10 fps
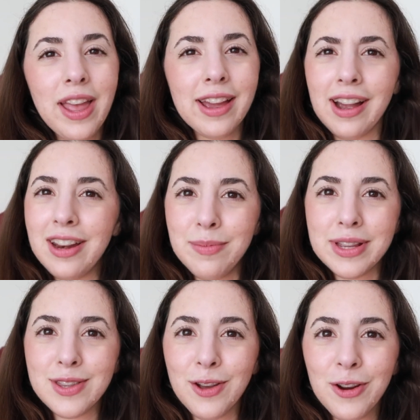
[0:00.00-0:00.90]
I kind of
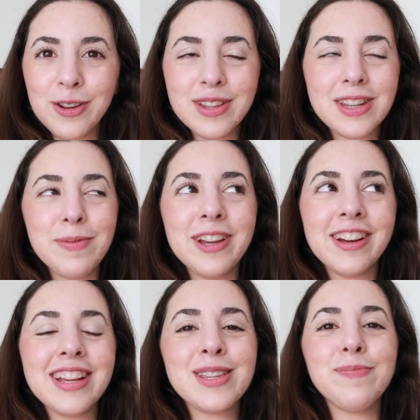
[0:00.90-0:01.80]
miss the curls, to be
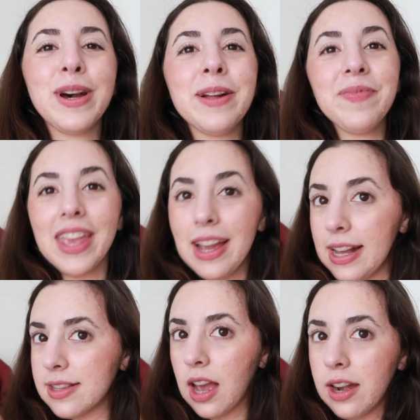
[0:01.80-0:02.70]
honest, but
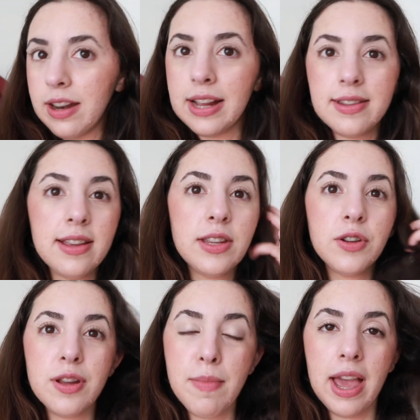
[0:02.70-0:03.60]
it's kind of nice, easier
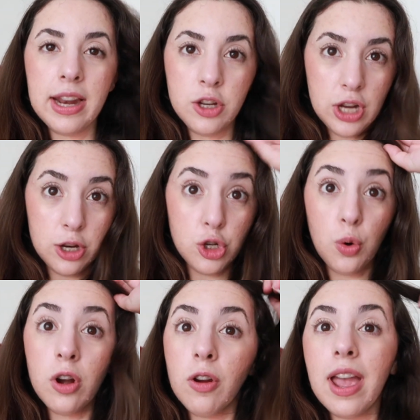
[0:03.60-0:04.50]
to manage, and
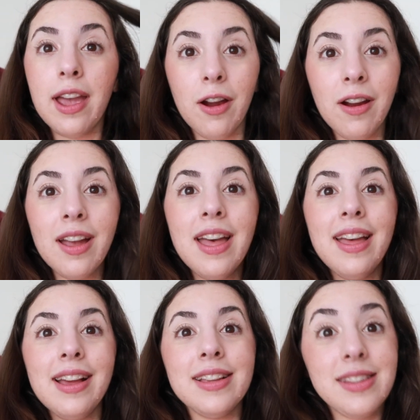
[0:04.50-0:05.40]
shorter hair
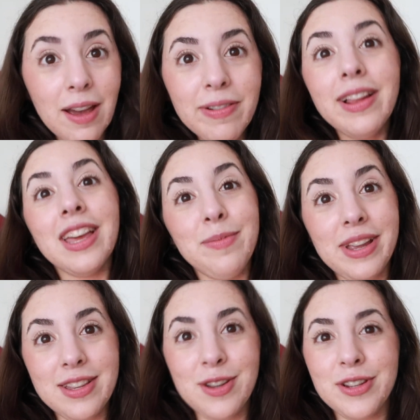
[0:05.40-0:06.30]
is definitely going to
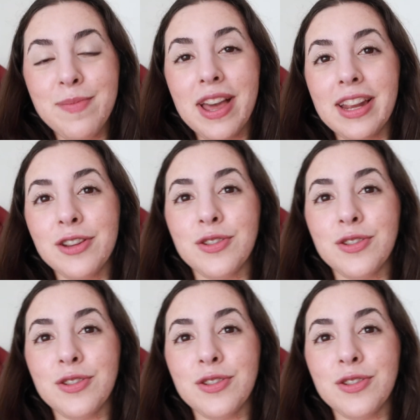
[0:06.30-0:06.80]
be easier to manage.